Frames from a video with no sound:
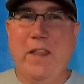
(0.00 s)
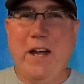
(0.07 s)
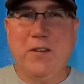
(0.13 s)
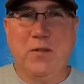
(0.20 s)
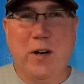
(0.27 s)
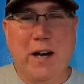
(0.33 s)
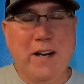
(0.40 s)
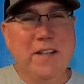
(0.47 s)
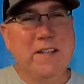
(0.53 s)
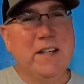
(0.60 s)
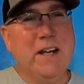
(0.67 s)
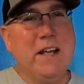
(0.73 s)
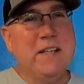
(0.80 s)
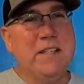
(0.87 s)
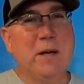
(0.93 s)
That's right. In
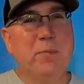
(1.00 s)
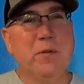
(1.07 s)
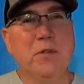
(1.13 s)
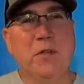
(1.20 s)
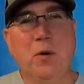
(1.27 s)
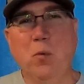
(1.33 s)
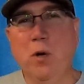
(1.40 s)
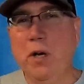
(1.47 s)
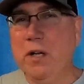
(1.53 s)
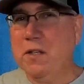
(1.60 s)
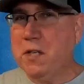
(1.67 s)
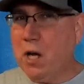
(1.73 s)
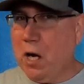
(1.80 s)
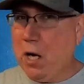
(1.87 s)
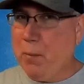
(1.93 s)
today's episode, we're going
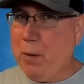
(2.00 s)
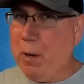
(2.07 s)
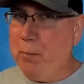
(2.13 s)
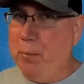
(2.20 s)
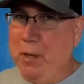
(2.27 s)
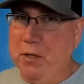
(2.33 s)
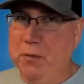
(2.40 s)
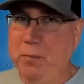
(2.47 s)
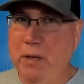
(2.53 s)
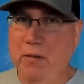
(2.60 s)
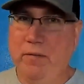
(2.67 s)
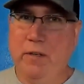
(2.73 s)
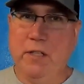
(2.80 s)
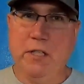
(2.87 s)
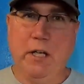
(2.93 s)
to talk about
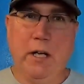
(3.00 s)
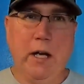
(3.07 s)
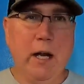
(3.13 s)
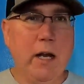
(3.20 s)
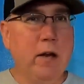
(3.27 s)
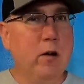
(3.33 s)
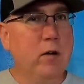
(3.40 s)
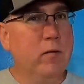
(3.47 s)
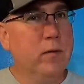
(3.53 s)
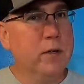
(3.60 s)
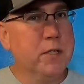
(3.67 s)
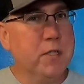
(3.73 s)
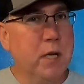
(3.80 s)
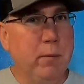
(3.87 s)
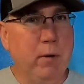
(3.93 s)
buzzbait fishing. And I know
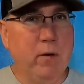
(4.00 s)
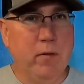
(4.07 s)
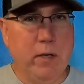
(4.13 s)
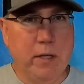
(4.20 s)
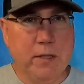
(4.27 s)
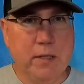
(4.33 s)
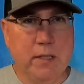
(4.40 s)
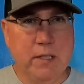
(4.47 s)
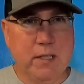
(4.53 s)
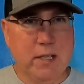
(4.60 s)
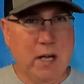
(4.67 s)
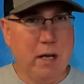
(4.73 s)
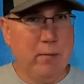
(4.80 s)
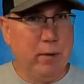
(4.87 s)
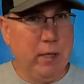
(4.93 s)
for some of us, this
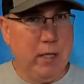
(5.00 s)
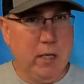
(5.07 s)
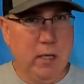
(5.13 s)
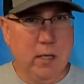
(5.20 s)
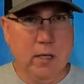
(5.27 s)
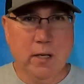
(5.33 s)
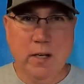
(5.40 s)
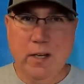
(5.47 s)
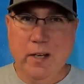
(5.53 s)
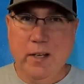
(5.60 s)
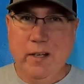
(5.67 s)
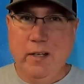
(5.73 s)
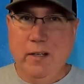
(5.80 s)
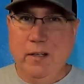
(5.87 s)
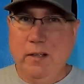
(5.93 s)
time of year,
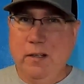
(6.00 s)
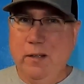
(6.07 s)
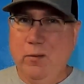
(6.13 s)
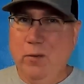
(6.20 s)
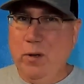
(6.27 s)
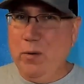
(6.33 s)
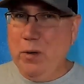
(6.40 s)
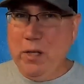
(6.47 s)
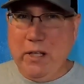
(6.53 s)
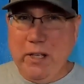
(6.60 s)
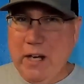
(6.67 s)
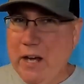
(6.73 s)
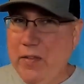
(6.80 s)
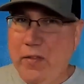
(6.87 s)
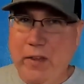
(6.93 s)
we're really
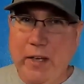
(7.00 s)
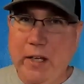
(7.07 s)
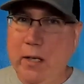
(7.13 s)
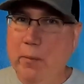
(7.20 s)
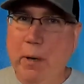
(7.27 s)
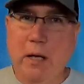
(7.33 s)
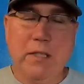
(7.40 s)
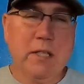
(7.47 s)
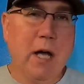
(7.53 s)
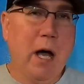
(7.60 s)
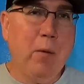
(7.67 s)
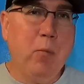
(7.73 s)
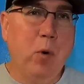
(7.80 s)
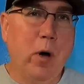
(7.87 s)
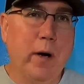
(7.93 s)
not thinking about
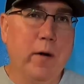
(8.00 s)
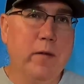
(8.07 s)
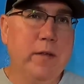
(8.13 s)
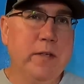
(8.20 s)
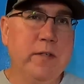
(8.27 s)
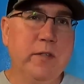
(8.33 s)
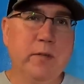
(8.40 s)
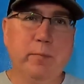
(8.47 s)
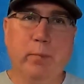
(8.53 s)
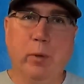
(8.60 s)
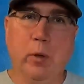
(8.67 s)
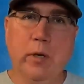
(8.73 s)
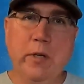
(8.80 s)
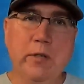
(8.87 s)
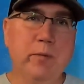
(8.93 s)
topwater. This is
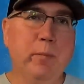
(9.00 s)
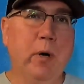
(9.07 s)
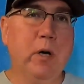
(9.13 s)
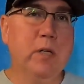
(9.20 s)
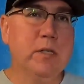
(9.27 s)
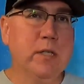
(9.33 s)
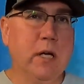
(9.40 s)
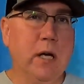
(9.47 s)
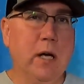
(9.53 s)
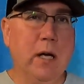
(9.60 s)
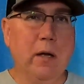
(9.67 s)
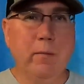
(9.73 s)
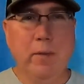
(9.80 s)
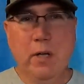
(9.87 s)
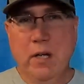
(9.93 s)
pre-spawn
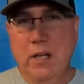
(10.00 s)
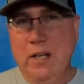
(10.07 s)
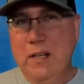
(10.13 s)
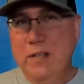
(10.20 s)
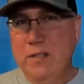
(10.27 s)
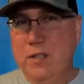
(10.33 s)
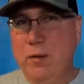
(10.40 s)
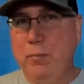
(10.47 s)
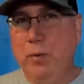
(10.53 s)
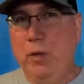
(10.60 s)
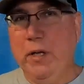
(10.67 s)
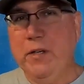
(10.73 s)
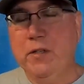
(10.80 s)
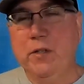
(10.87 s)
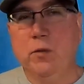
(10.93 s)
time. Some
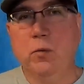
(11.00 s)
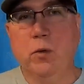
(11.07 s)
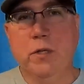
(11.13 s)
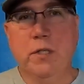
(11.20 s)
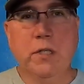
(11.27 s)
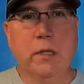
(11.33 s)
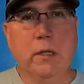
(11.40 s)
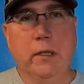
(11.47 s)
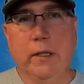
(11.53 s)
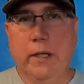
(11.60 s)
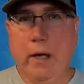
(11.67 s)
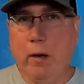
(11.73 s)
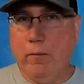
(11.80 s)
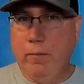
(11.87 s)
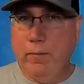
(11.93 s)
places we're still
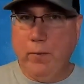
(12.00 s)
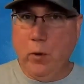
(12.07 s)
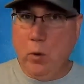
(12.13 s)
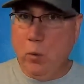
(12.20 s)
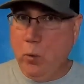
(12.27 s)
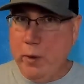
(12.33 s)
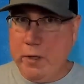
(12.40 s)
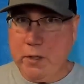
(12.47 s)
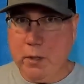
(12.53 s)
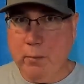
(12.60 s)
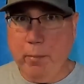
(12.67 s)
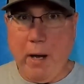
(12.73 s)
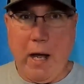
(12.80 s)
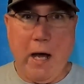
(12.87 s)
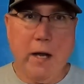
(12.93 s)
in a full winter
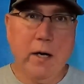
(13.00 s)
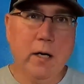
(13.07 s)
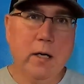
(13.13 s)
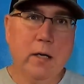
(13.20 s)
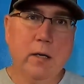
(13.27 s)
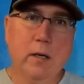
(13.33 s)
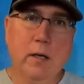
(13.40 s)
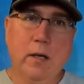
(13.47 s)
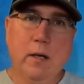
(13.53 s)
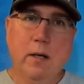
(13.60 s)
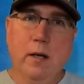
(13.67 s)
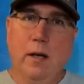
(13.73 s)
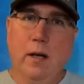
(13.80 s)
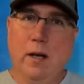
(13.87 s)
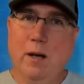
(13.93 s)
pattern.
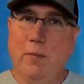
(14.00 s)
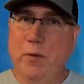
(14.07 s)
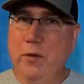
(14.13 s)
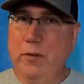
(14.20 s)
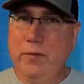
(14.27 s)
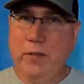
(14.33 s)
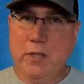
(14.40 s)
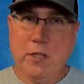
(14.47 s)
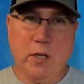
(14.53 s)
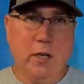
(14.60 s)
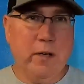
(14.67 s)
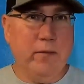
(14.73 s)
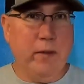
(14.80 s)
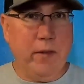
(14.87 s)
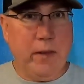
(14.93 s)
Those fish
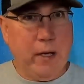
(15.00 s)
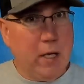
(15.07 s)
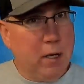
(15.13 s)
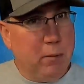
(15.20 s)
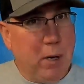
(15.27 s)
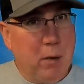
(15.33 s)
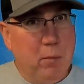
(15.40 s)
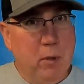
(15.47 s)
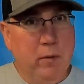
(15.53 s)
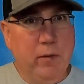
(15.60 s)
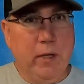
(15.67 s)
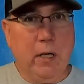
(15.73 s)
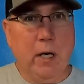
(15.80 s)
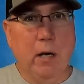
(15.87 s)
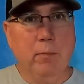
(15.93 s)
aren't even thinking about
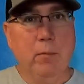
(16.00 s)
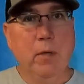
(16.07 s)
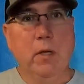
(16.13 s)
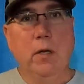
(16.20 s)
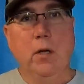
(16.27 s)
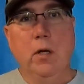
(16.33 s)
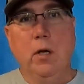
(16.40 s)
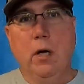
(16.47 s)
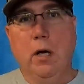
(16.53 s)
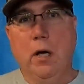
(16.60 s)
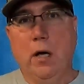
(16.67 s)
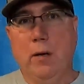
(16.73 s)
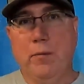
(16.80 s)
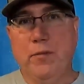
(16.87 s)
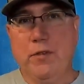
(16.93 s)
moving up.
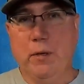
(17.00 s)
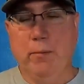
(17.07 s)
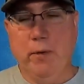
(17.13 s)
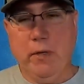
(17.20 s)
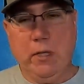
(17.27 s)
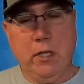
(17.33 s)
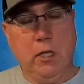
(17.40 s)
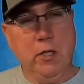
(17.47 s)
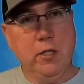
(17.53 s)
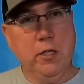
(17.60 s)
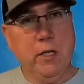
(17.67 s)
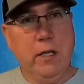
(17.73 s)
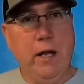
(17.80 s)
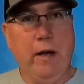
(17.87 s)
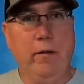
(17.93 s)
Some of the
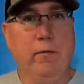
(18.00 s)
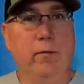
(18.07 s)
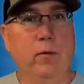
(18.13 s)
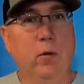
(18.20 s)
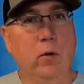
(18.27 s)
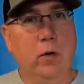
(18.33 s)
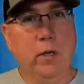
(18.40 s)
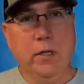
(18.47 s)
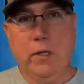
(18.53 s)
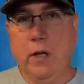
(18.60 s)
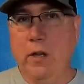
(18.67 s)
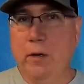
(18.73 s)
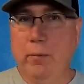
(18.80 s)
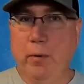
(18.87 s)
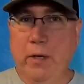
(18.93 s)
country down Florida,
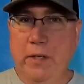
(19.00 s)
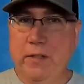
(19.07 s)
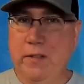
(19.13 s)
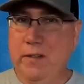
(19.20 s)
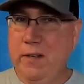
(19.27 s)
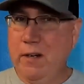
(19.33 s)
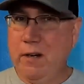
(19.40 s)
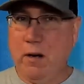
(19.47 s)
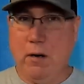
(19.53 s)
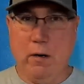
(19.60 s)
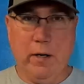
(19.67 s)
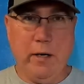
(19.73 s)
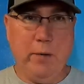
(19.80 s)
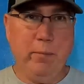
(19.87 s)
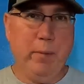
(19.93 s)
other places, they're
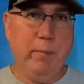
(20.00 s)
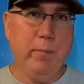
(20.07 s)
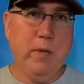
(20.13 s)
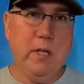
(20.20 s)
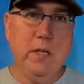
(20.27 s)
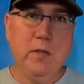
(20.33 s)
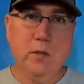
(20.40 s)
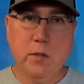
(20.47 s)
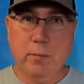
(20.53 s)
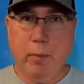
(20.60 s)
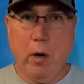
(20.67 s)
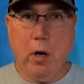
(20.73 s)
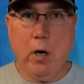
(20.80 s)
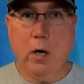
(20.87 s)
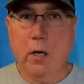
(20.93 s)
already in
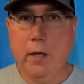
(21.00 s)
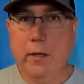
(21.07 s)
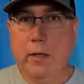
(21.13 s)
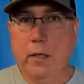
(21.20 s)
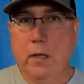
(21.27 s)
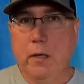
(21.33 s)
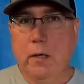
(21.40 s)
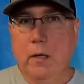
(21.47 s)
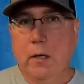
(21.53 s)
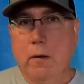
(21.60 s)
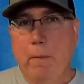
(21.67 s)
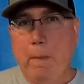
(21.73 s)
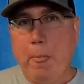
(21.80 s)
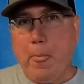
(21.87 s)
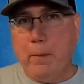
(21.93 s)
spawn.
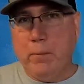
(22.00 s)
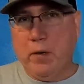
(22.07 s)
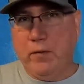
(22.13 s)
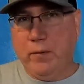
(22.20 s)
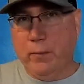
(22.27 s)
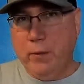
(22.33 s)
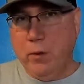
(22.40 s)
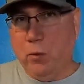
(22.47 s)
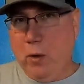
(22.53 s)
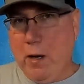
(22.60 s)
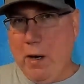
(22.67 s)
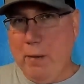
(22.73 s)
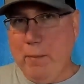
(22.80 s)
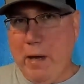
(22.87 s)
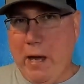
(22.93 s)
But for me, where
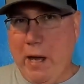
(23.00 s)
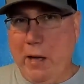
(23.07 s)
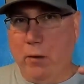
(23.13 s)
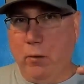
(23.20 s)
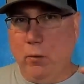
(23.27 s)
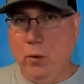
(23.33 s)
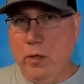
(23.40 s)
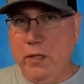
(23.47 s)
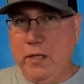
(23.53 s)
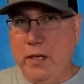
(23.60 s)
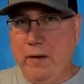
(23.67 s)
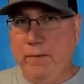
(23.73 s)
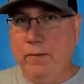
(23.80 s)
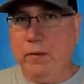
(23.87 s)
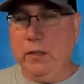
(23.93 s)
I'm at, we're
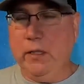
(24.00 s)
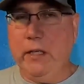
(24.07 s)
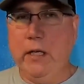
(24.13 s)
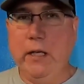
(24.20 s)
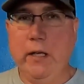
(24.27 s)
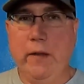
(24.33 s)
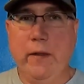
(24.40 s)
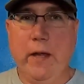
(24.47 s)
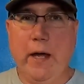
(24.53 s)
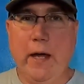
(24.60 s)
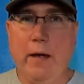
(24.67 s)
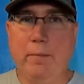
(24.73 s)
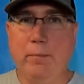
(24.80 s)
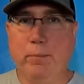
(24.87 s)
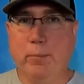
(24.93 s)
definitely in
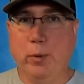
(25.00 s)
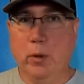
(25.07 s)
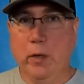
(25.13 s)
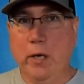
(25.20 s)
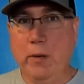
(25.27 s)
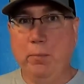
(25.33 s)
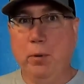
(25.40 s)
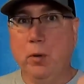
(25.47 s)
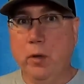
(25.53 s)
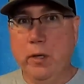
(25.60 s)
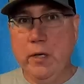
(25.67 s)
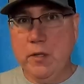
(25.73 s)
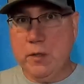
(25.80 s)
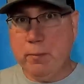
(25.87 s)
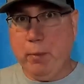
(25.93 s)
that
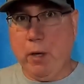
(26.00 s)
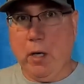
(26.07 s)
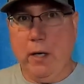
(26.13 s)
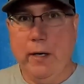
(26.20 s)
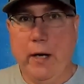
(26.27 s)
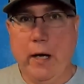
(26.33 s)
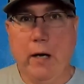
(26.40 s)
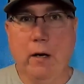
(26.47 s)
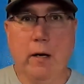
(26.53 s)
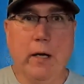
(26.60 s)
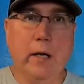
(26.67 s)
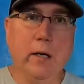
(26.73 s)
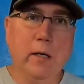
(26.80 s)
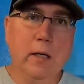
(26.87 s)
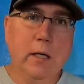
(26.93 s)
pre-spawn
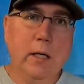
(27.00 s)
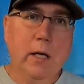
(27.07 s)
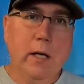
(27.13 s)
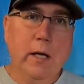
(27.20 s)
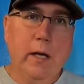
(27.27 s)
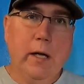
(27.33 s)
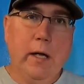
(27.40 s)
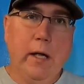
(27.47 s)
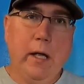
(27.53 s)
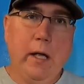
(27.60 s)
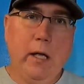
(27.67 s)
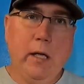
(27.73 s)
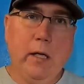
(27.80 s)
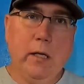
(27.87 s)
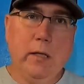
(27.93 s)
area.
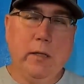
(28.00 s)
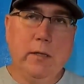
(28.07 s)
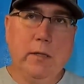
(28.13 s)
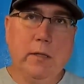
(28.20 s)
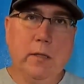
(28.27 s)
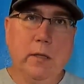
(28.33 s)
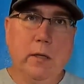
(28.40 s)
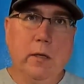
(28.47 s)
And